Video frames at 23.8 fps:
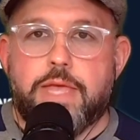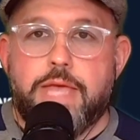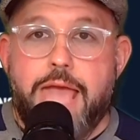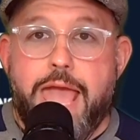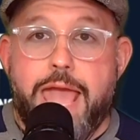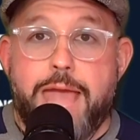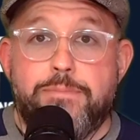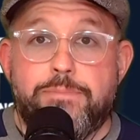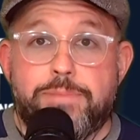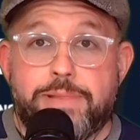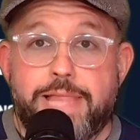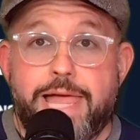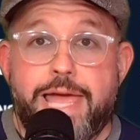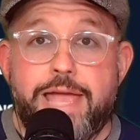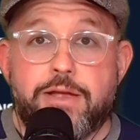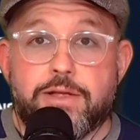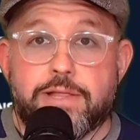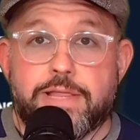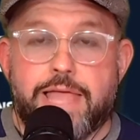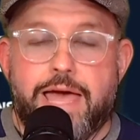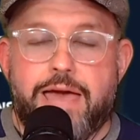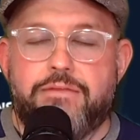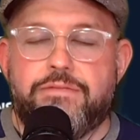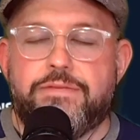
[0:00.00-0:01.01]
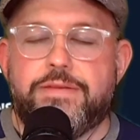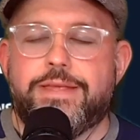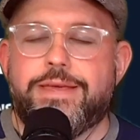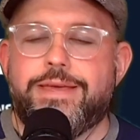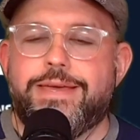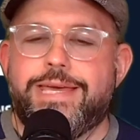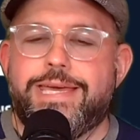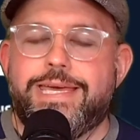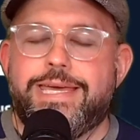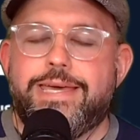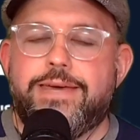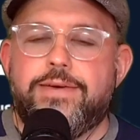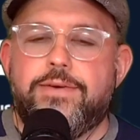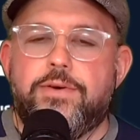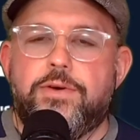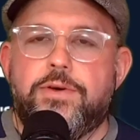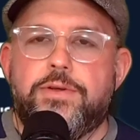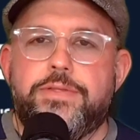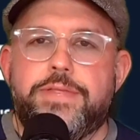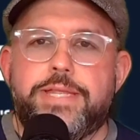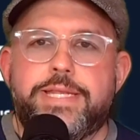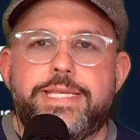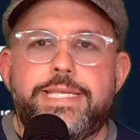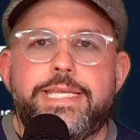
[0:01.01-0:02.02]
a player left,
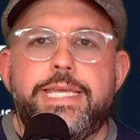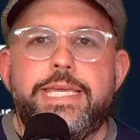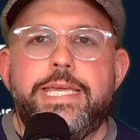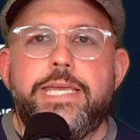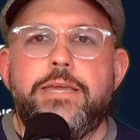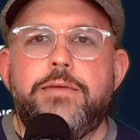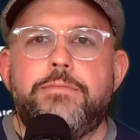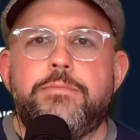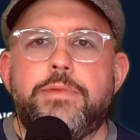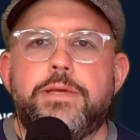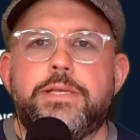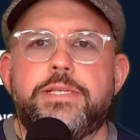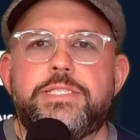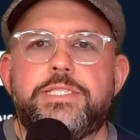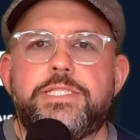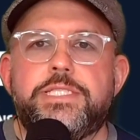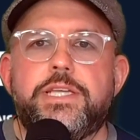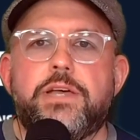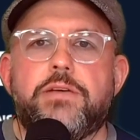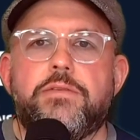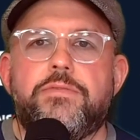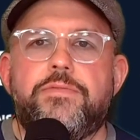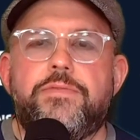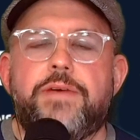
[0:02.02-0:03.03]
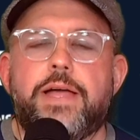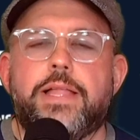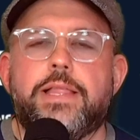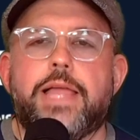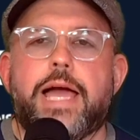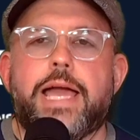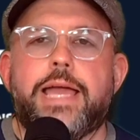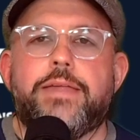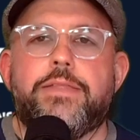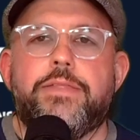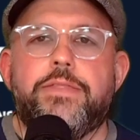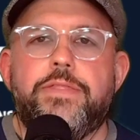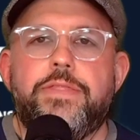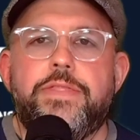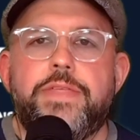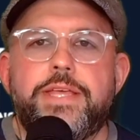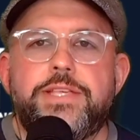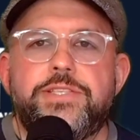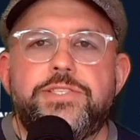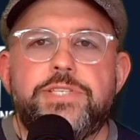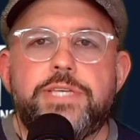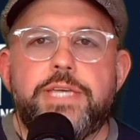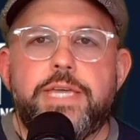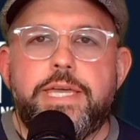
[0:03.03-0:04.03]
the team still felt like
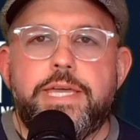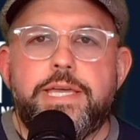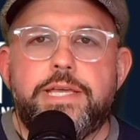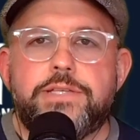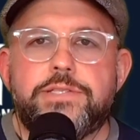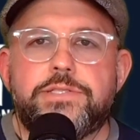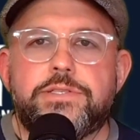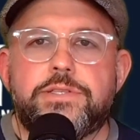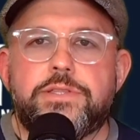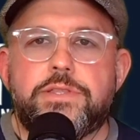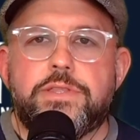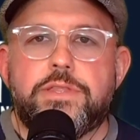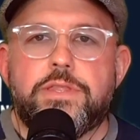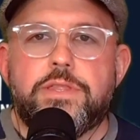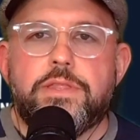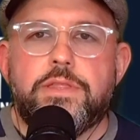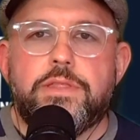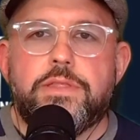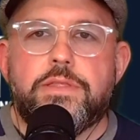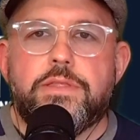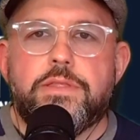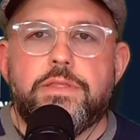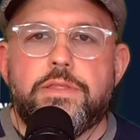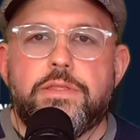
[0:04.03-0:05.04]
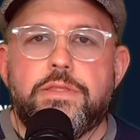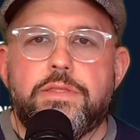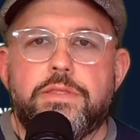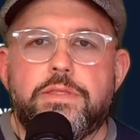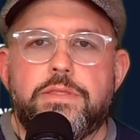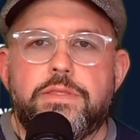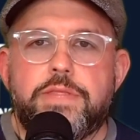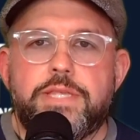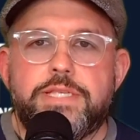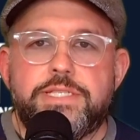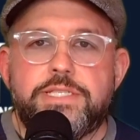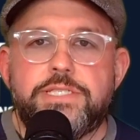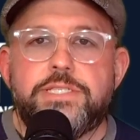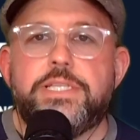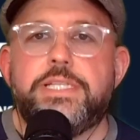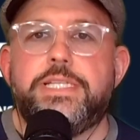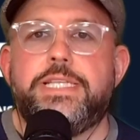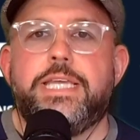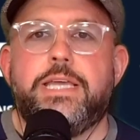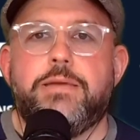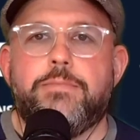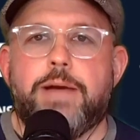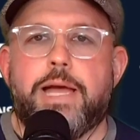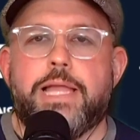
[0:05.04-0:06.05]
this is this is the
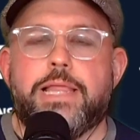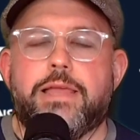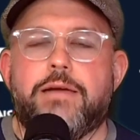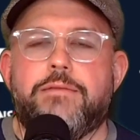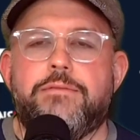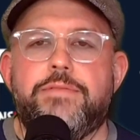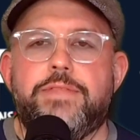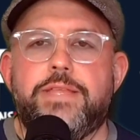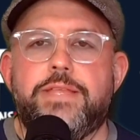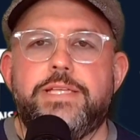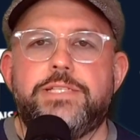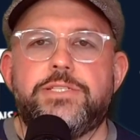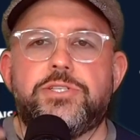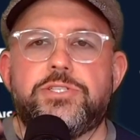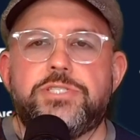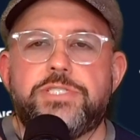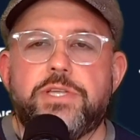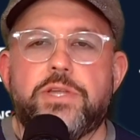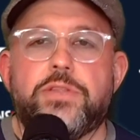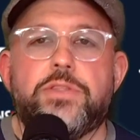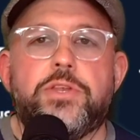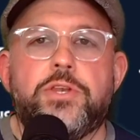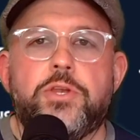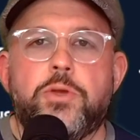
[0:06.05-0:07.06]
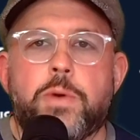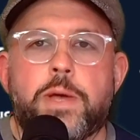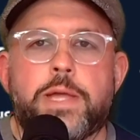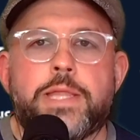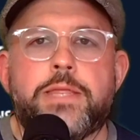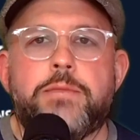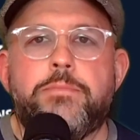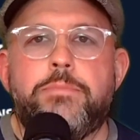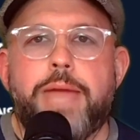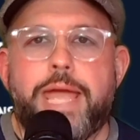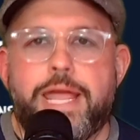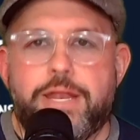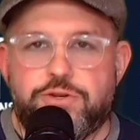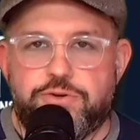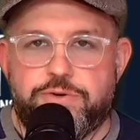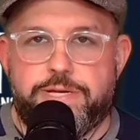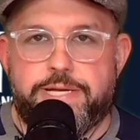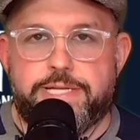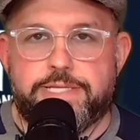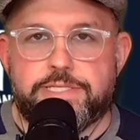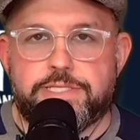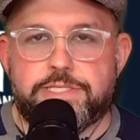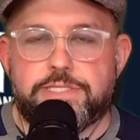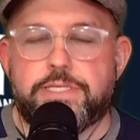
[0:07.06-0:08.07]
team I love. These are still the New England
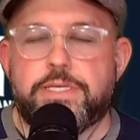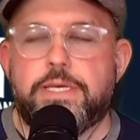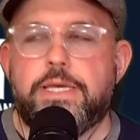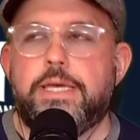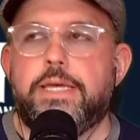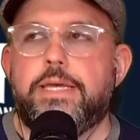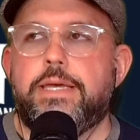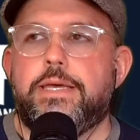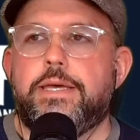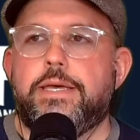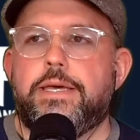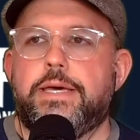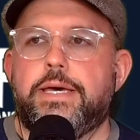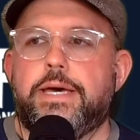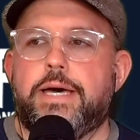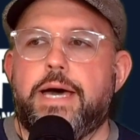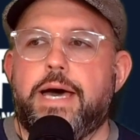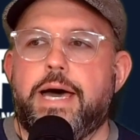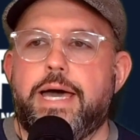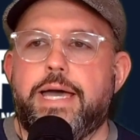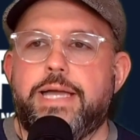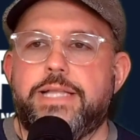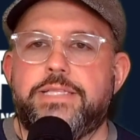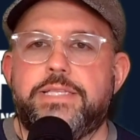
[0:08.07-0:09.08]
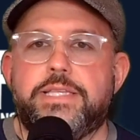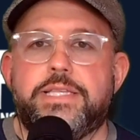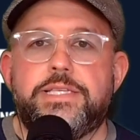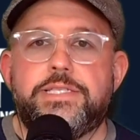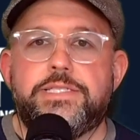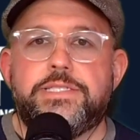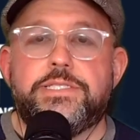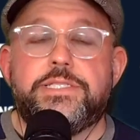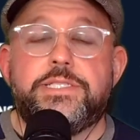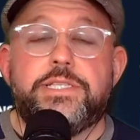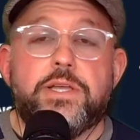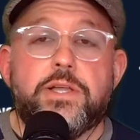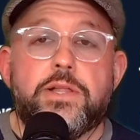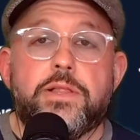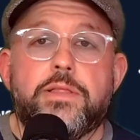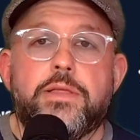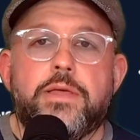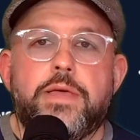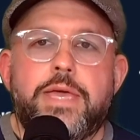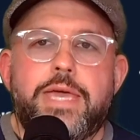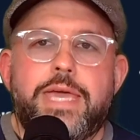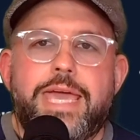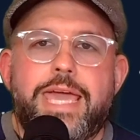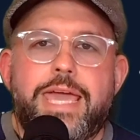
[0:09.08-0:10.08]
Patriots. Uh, it is still
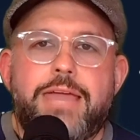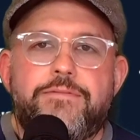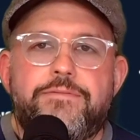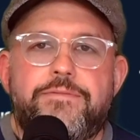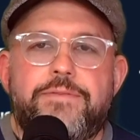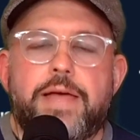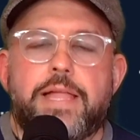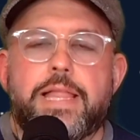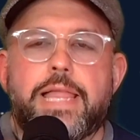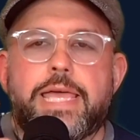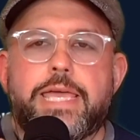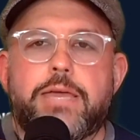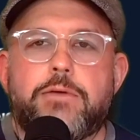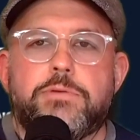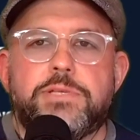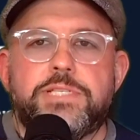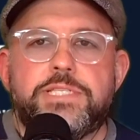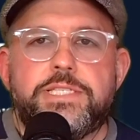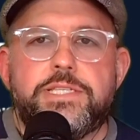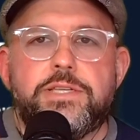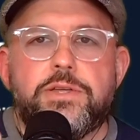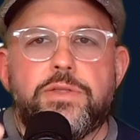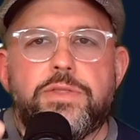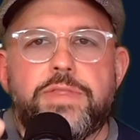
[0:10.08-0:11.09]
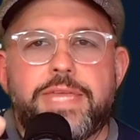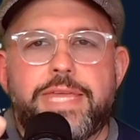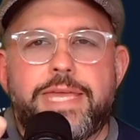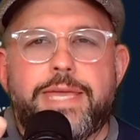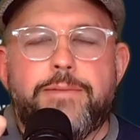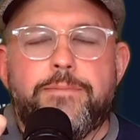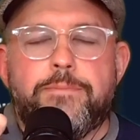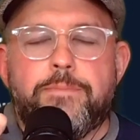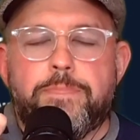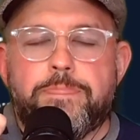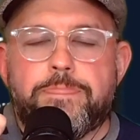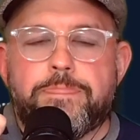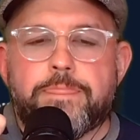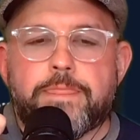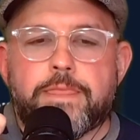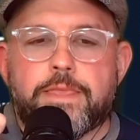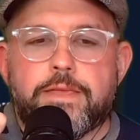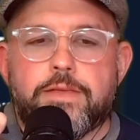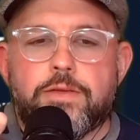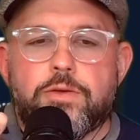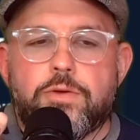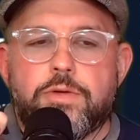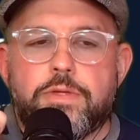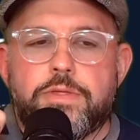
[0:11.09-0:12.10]
it felt like it was still the
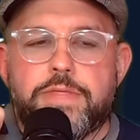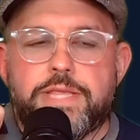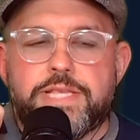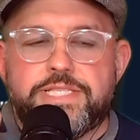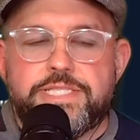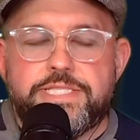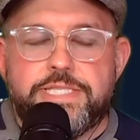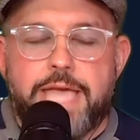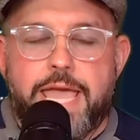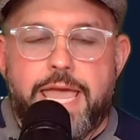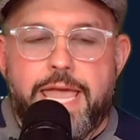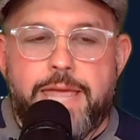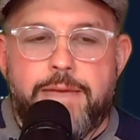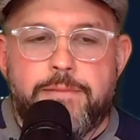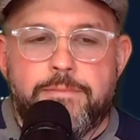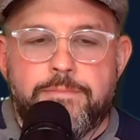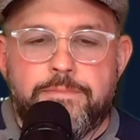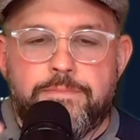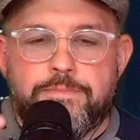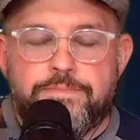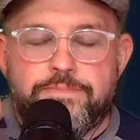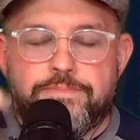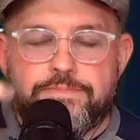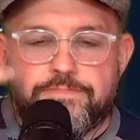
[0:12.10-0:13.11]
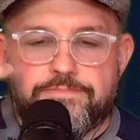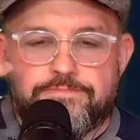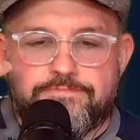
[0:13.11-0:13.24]
the same